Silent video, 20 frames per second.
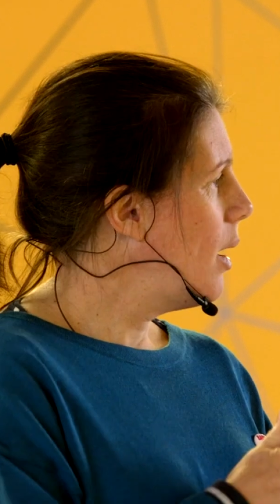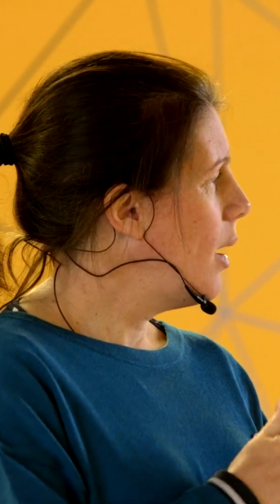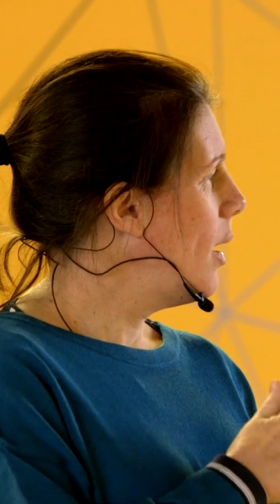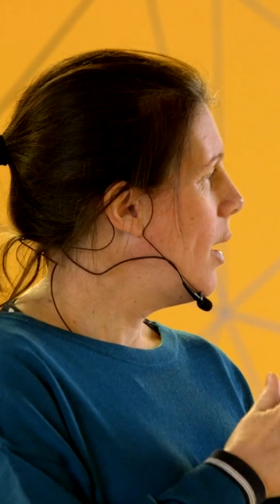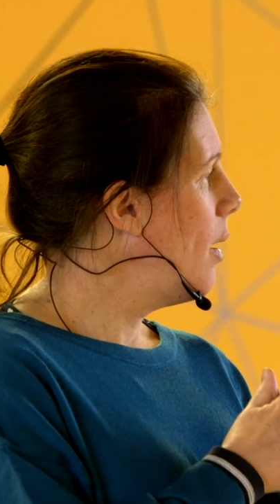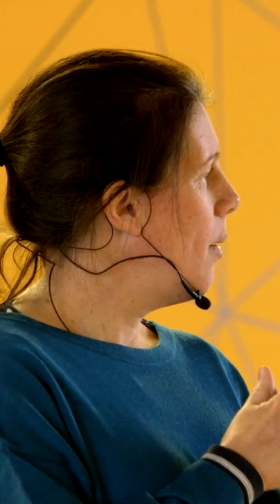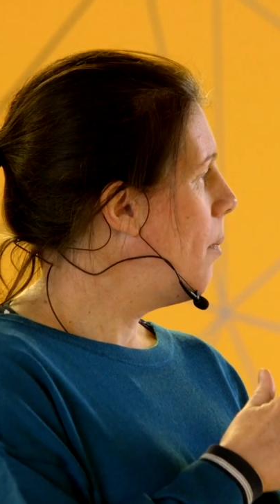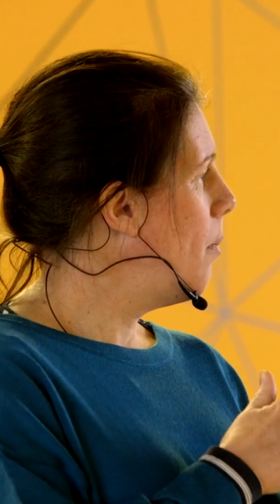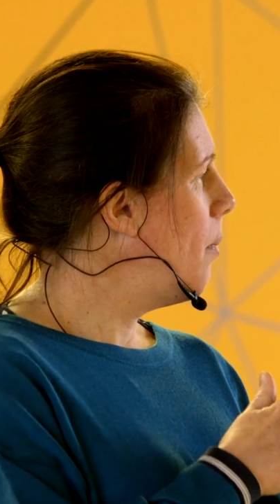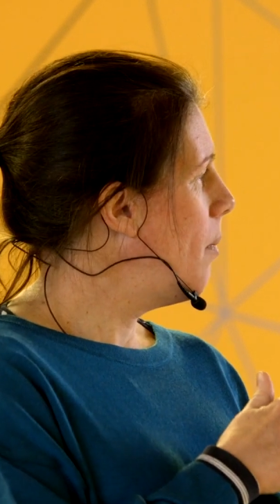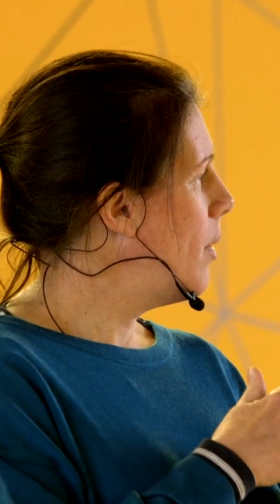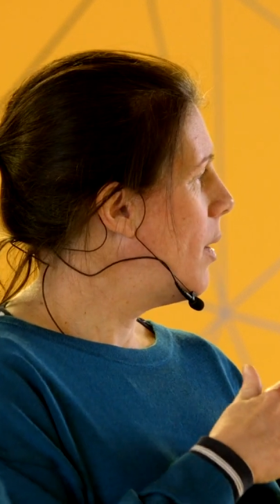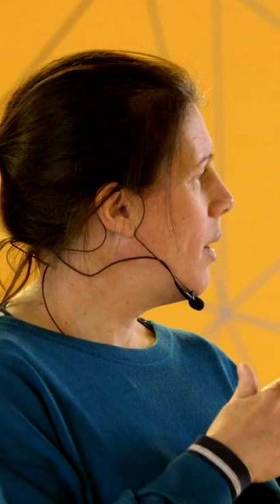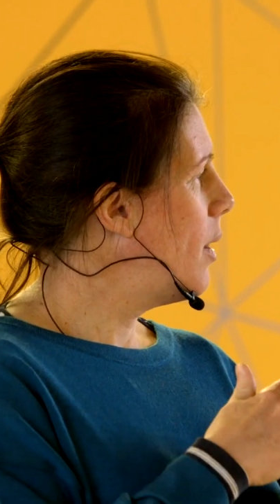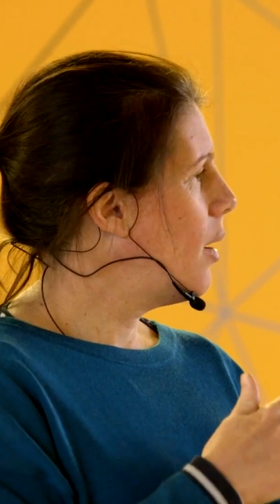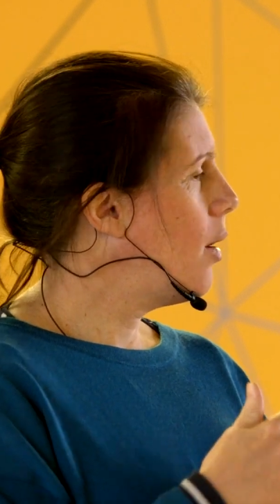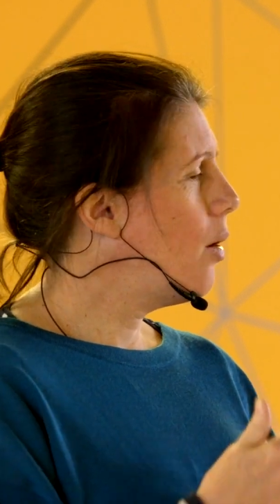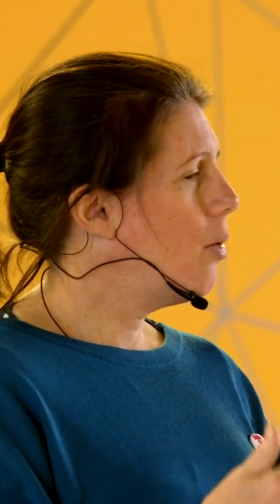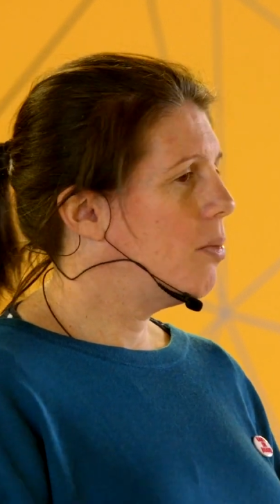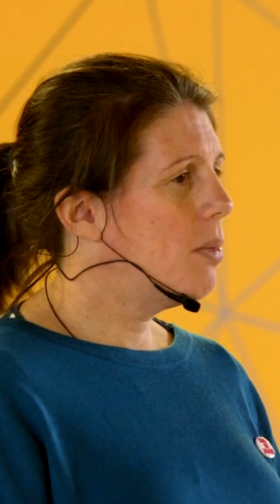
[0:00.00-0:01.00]

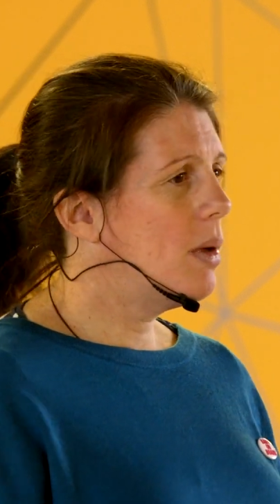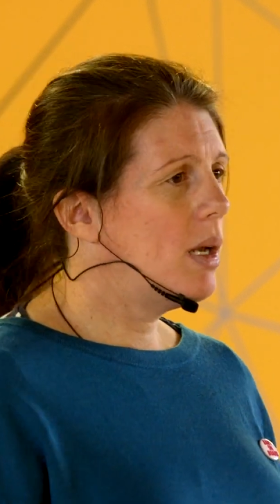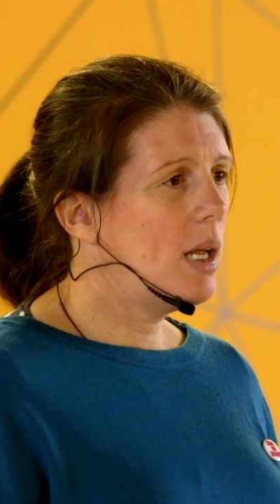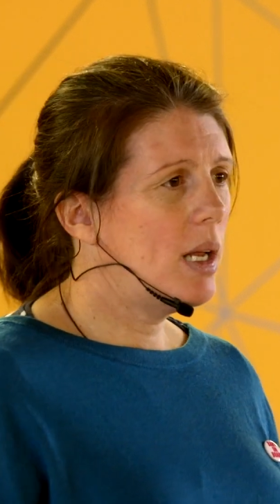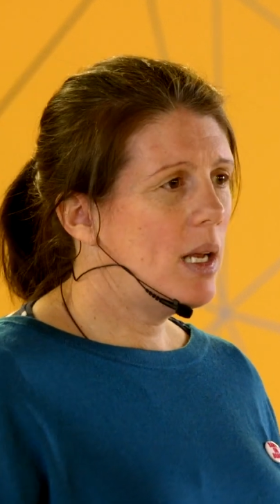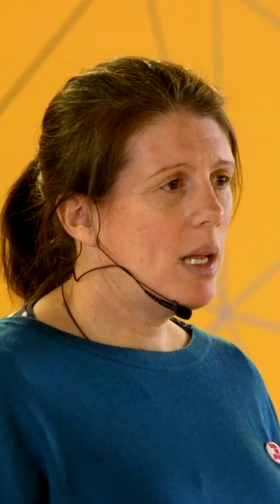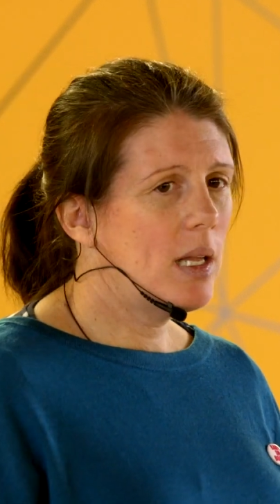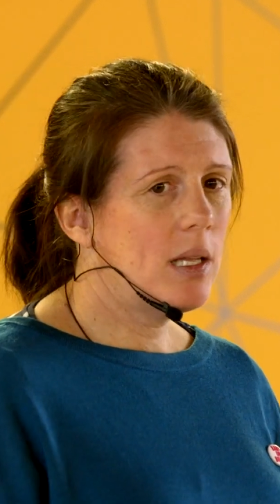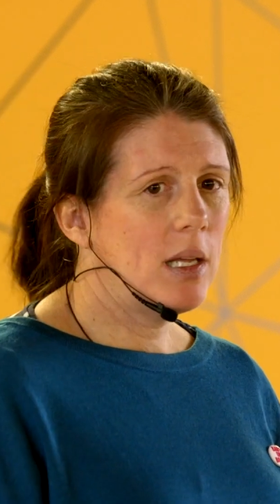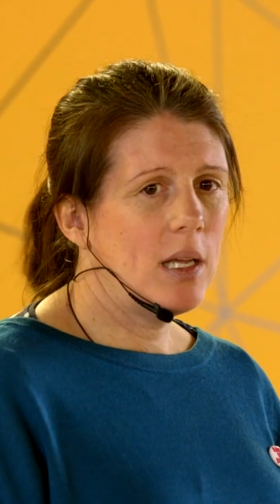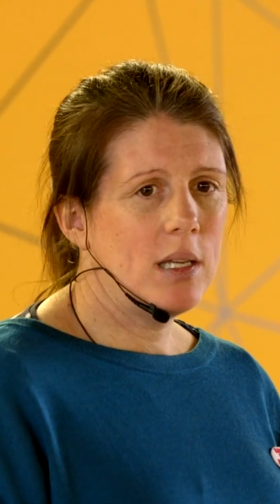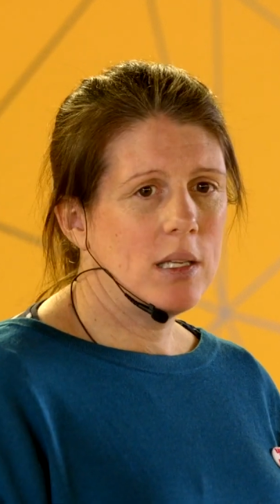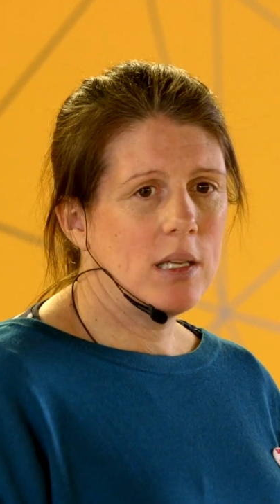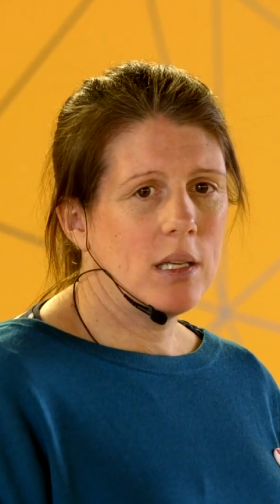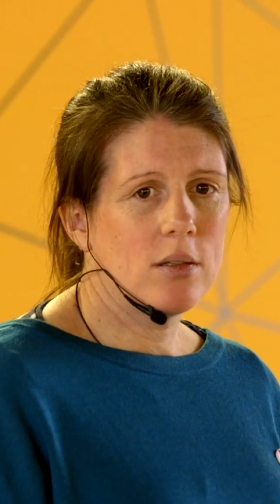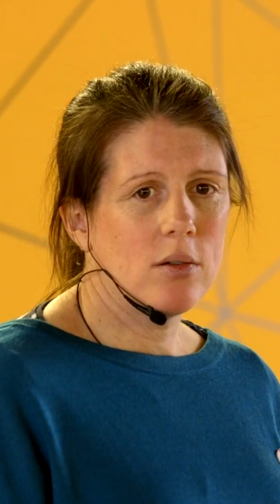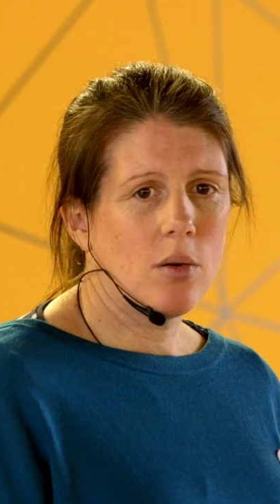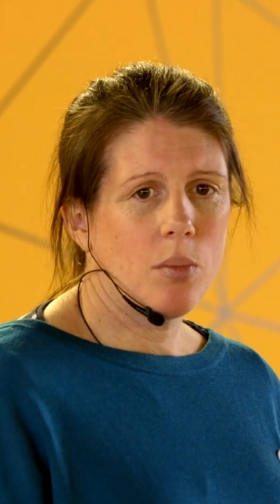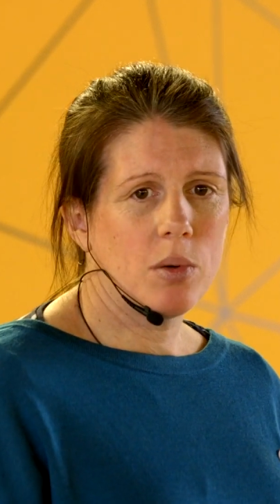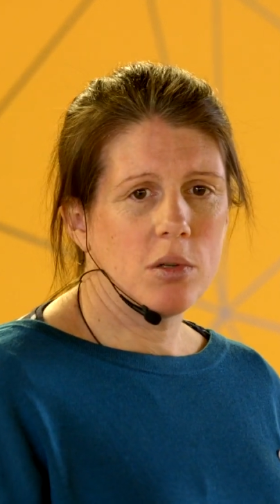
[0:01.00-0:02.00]
ultimately they
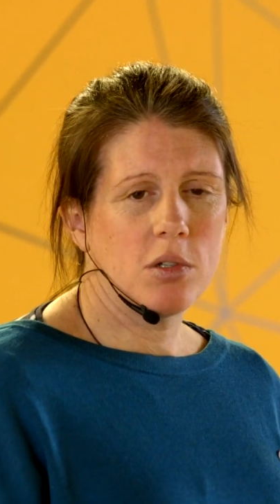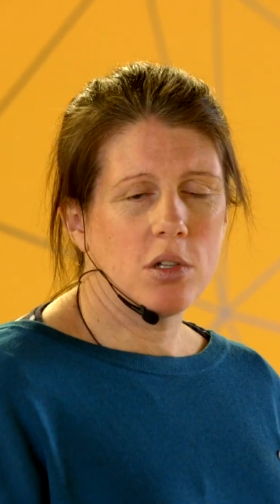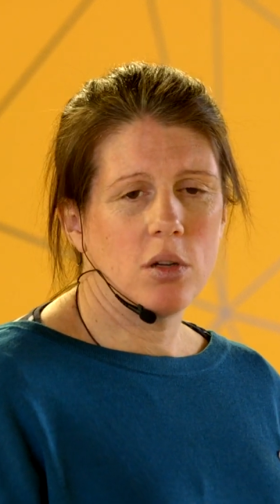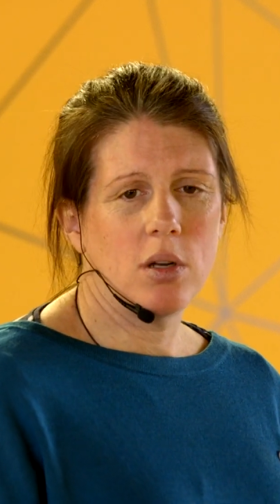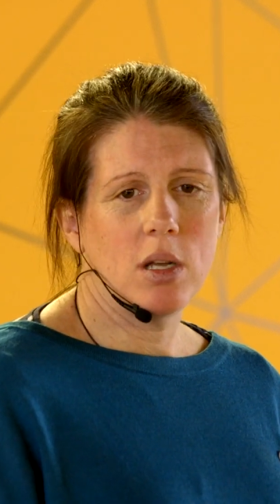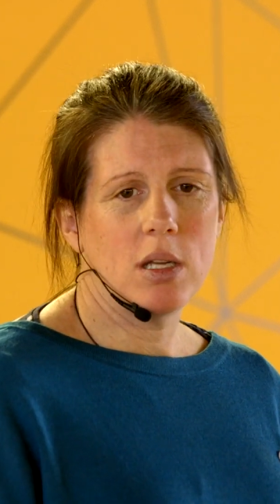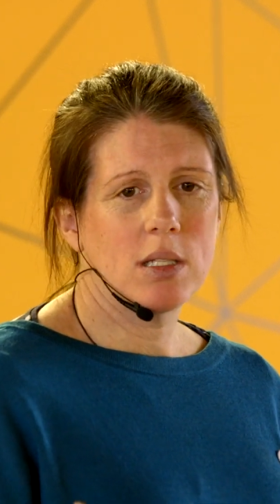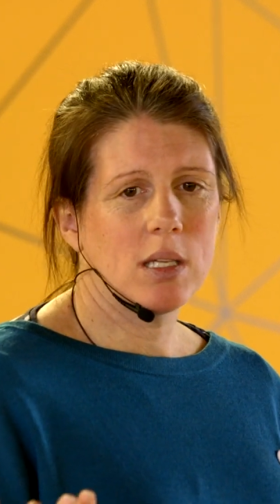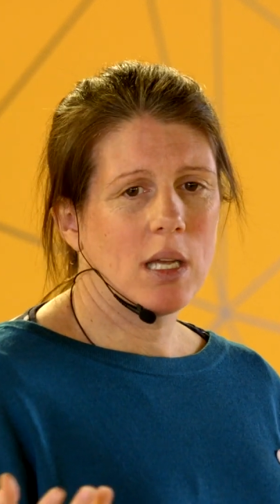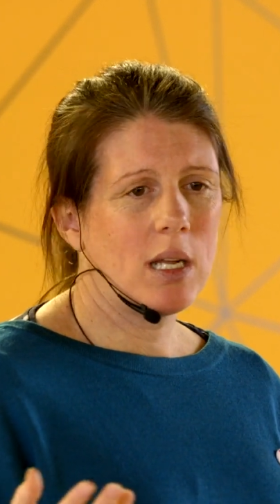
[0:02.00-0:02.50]
needed opportunities,